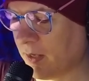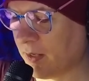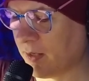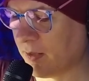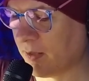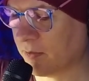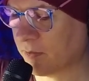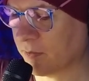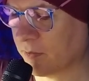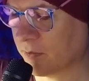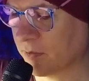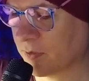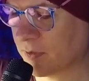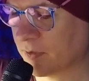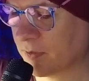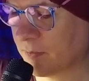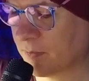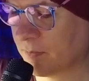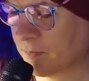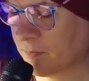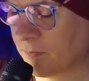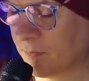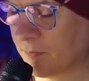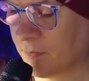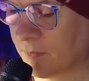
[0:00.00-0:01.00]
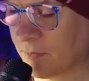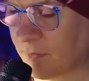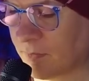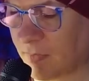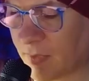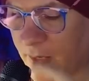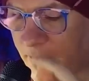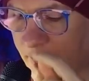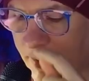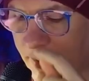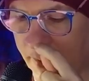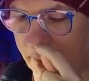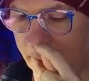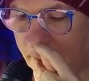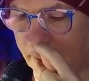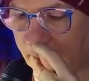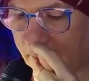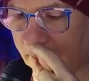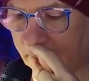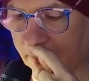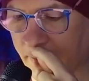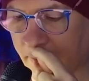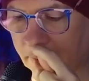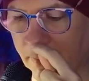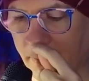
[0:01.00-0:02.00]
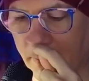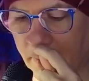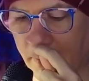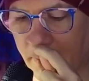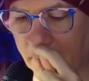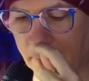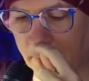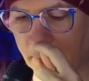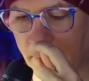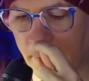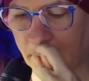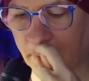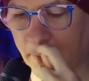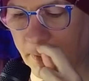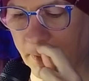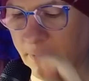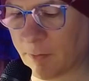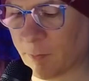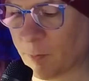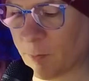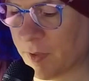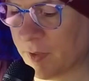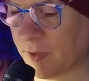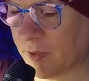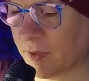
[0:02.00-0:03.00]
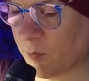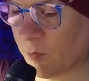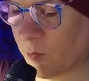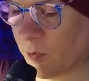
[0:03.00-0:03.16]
thought, and again wondered what